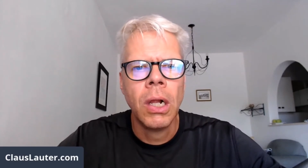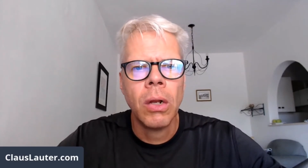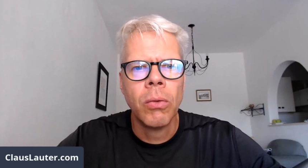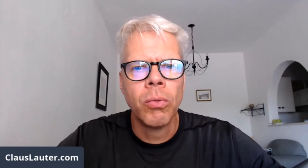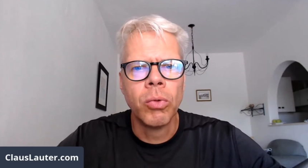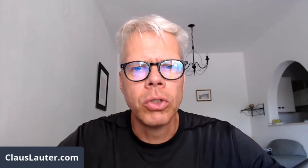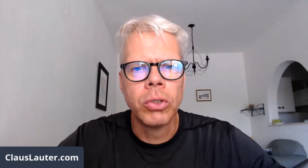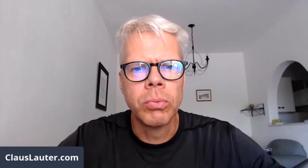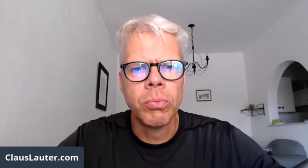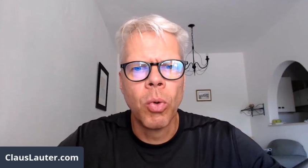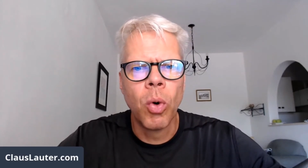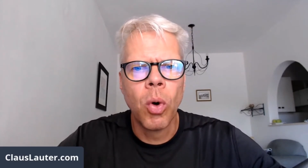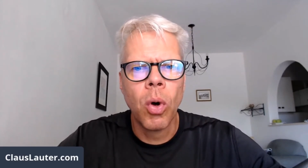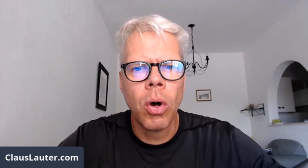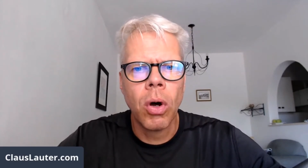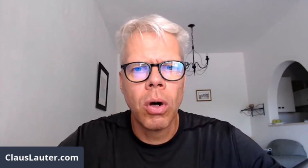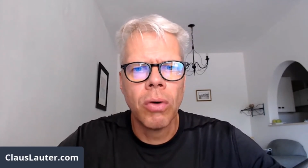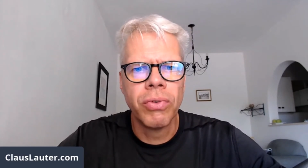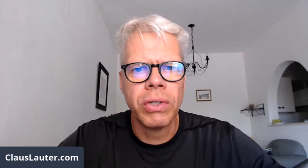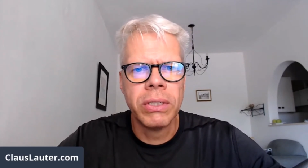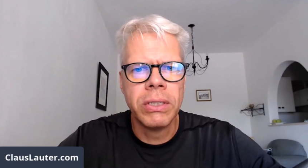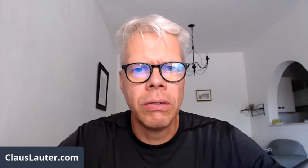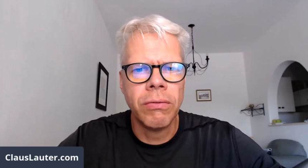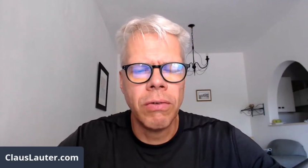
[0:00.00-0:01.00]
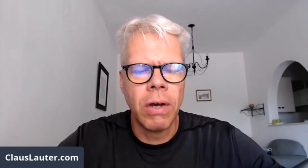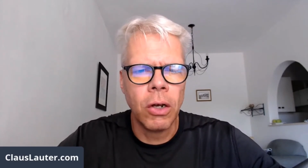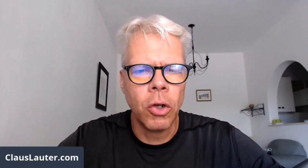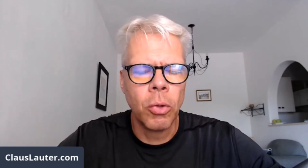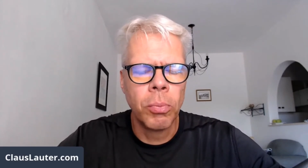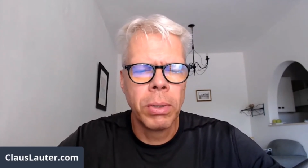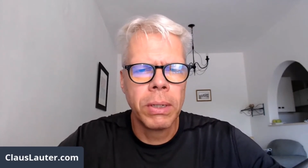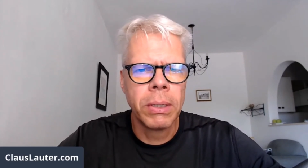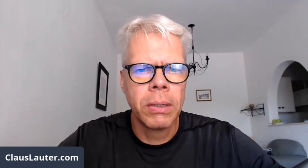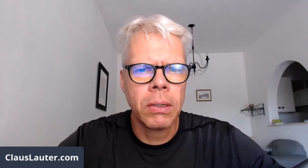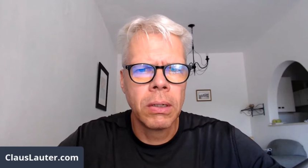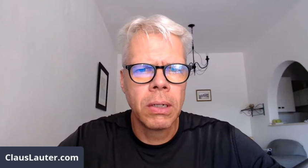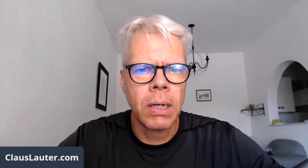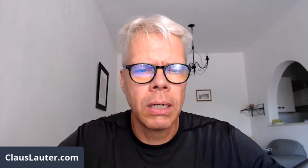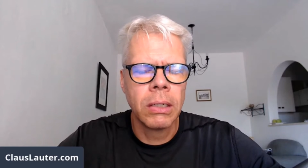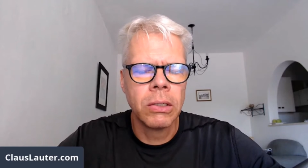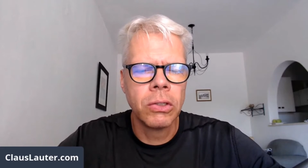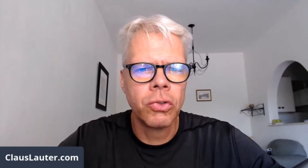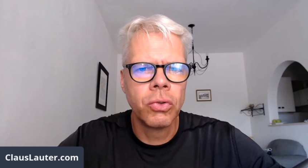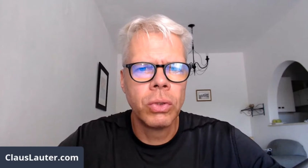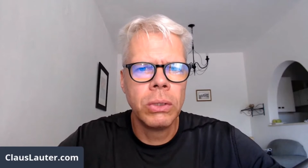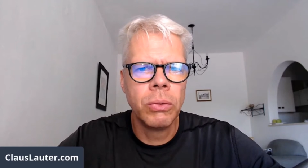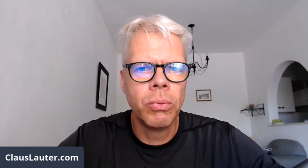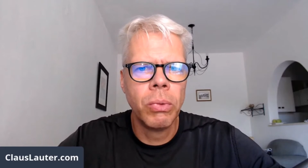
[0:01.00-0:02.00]
was more of a developing
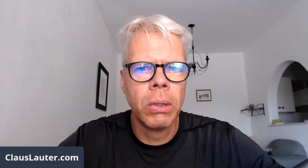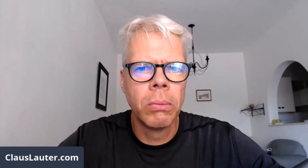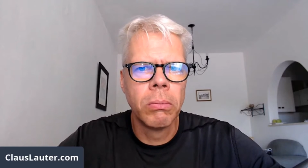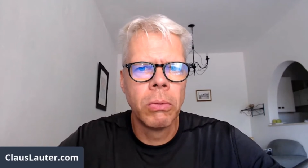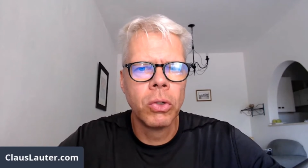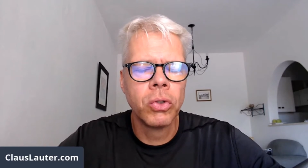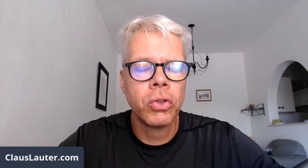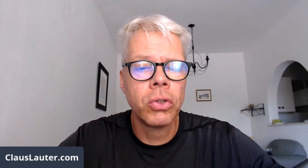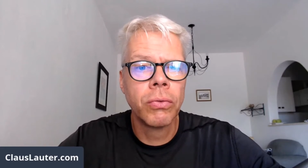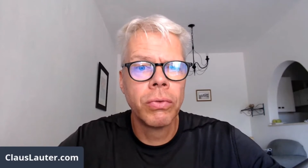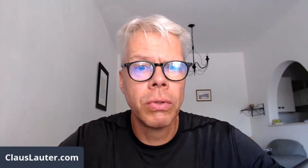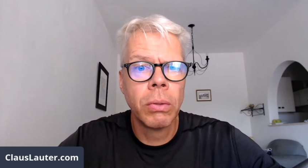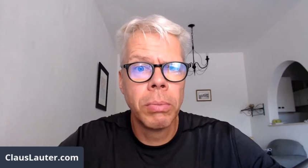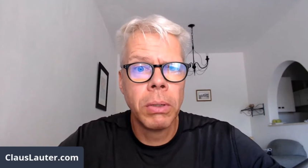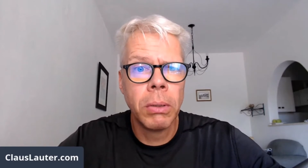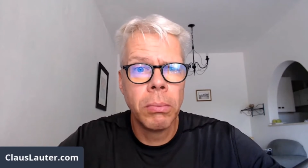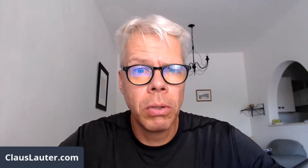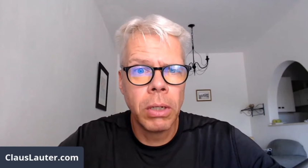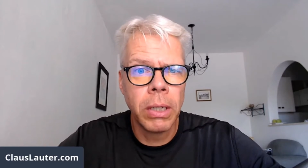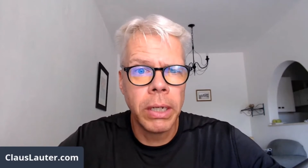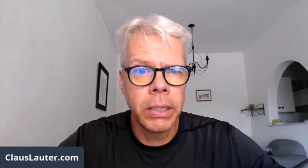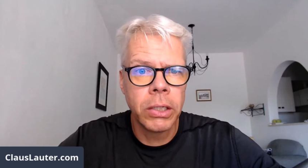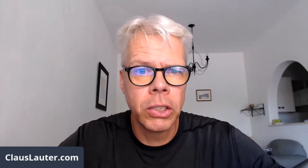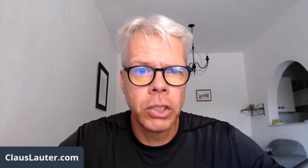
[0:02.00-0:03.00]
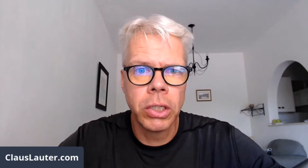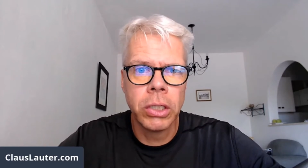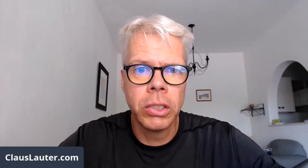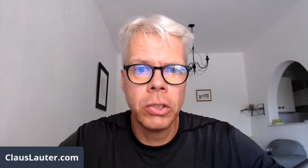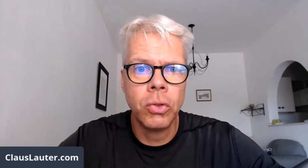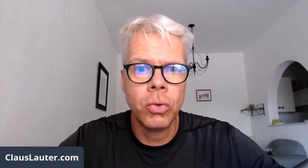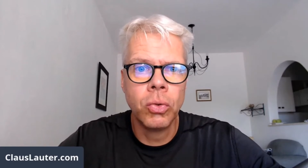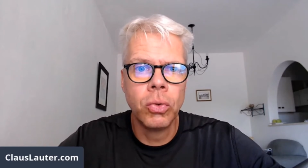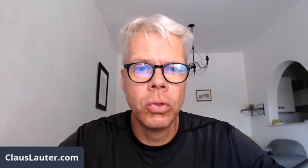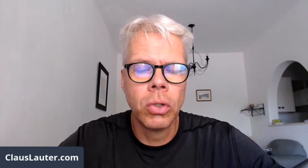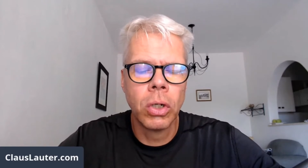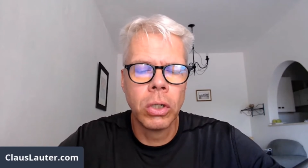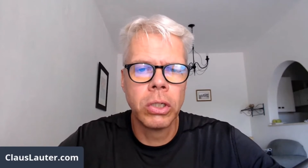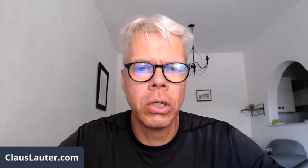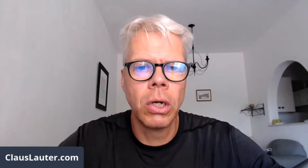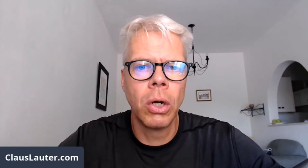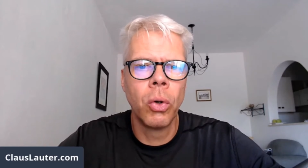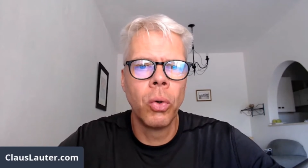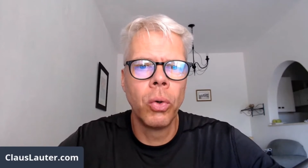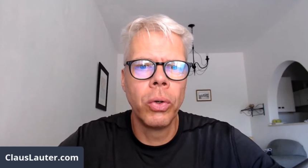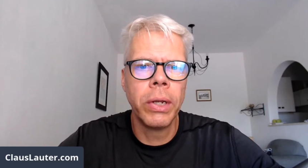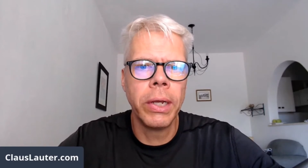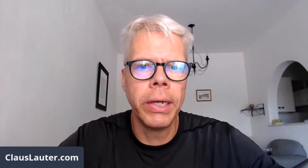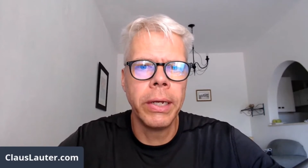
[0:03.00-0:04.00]
country where most of the people actually do not
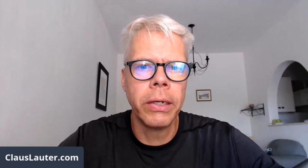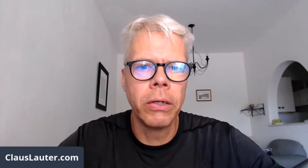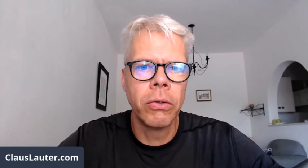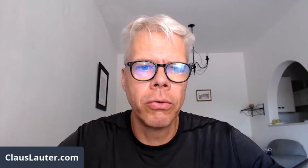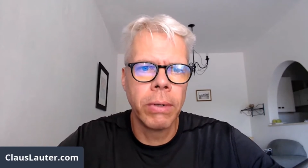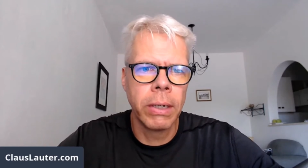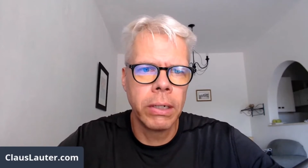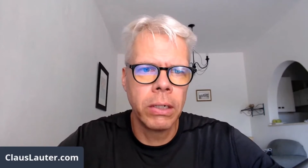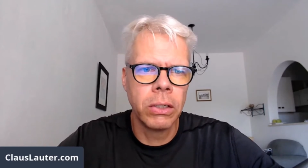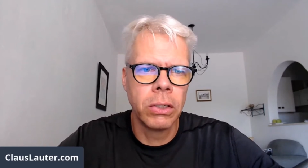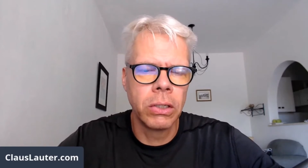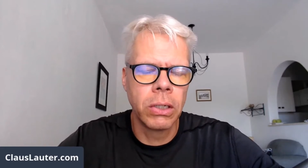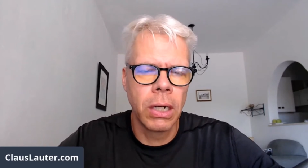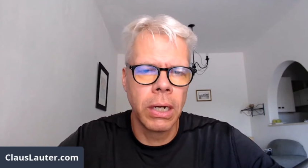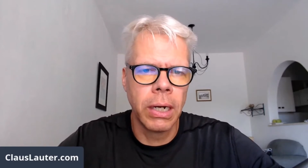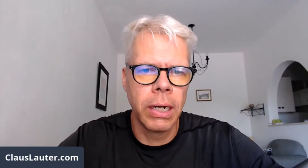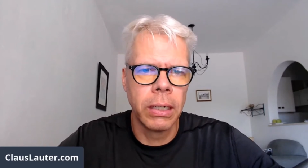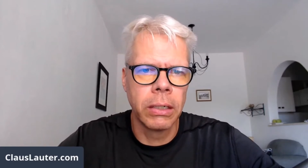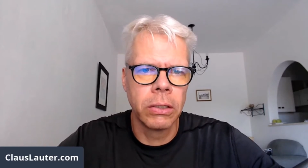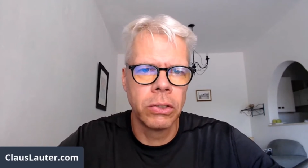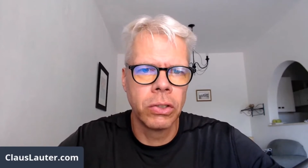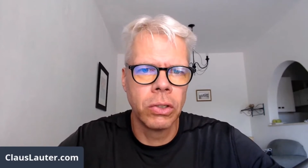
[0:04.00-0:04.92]
own a credit card.